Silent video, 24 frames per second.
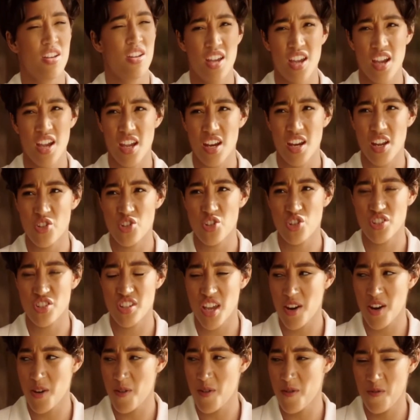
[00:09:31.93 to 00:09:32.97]
can I
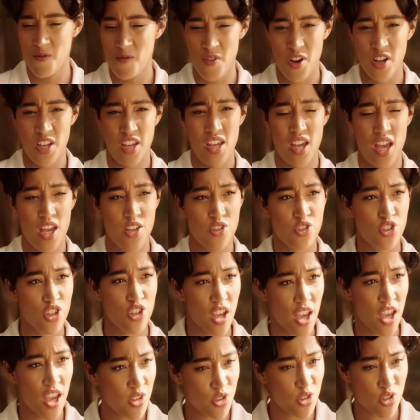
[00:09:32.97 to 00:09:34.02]
just get a
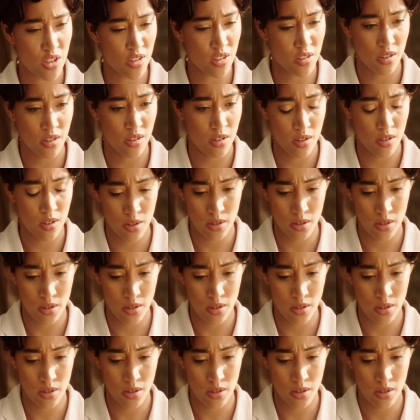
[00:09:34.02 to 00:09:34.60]
education?